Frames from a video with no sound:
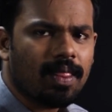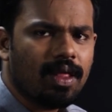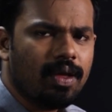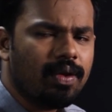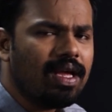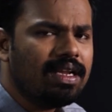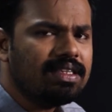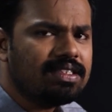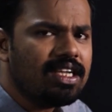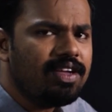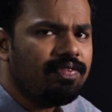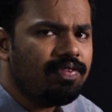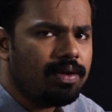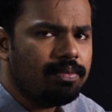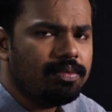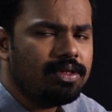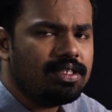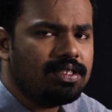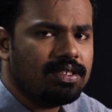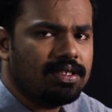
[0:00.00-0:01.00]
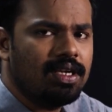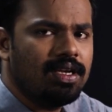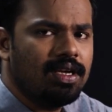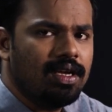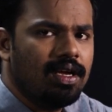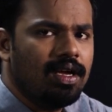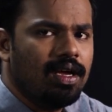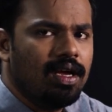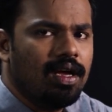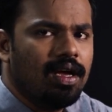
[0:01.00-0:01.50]
You can see from this,
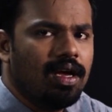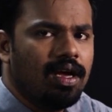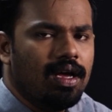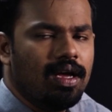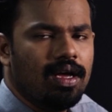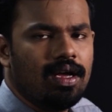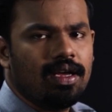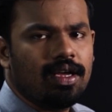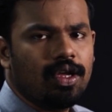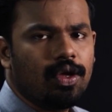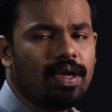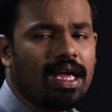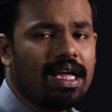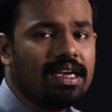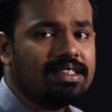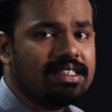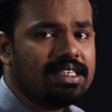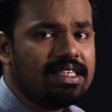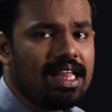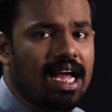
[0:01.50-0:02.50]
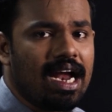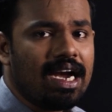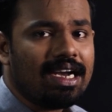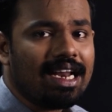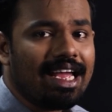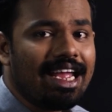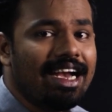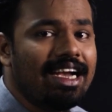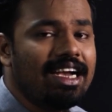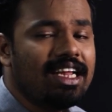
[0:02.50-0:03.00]
you can see
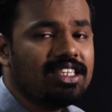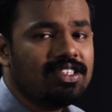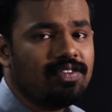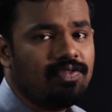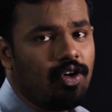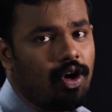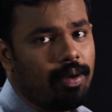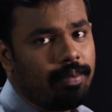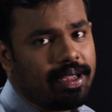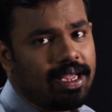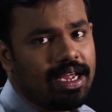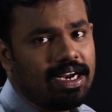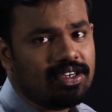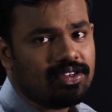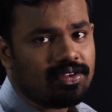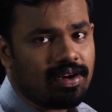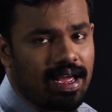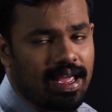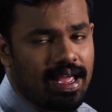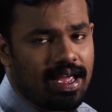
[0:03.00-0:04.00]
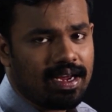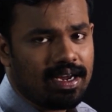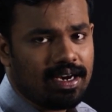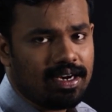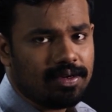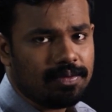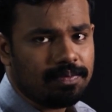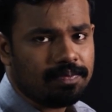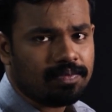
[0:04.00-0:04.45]
that it is forming a triangle.